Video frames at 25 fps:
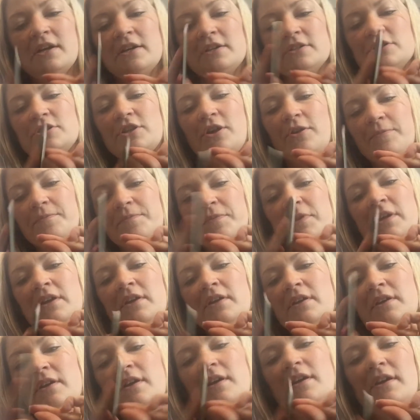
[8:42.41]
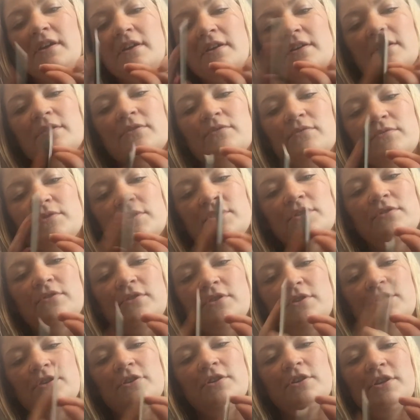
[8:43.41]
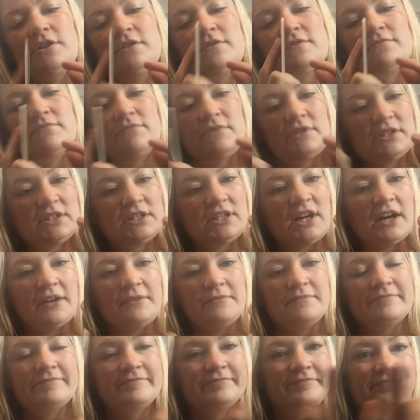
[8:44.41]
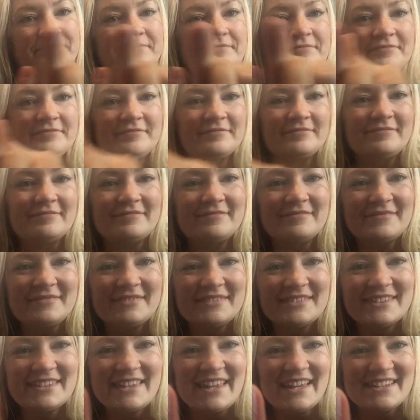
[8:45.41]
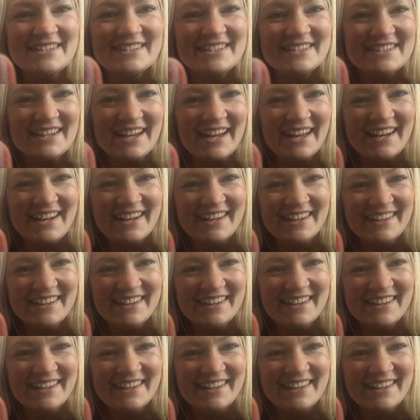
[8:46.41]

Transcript: So real good, done. That's done.